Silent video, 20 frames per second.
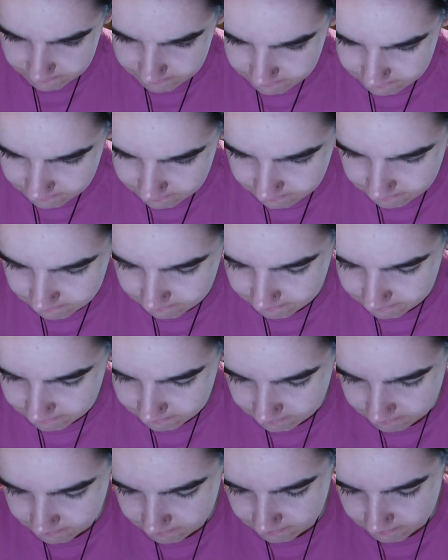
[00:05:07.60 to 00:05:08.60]

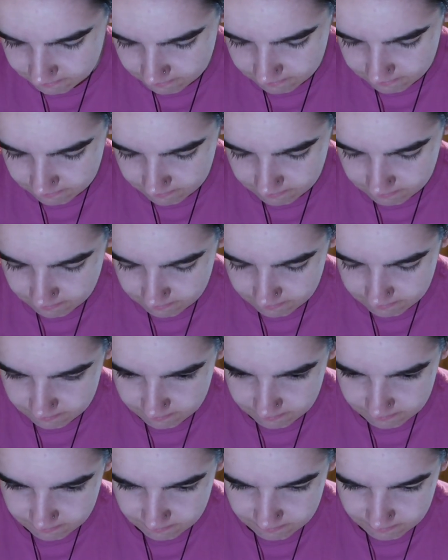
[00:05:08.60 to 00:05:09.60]

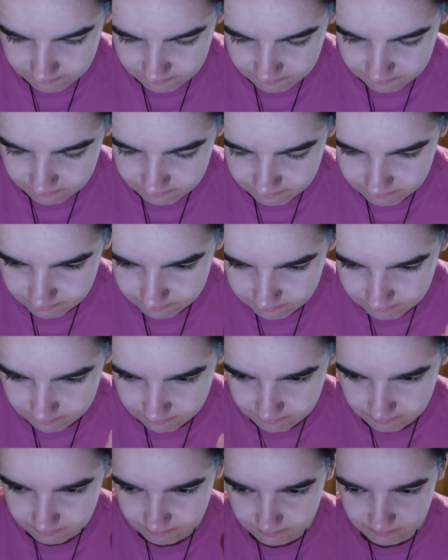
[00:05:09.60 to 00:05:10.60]

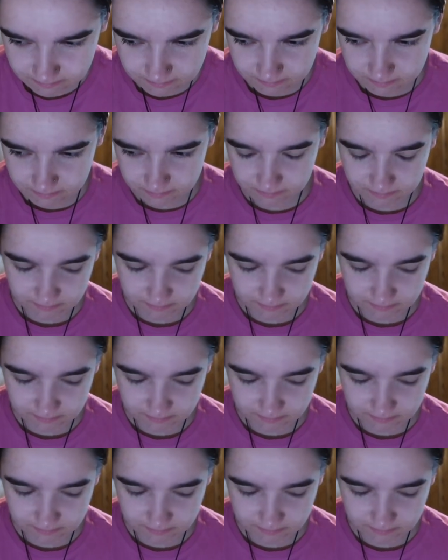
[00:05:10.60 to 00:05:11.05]
[no speech]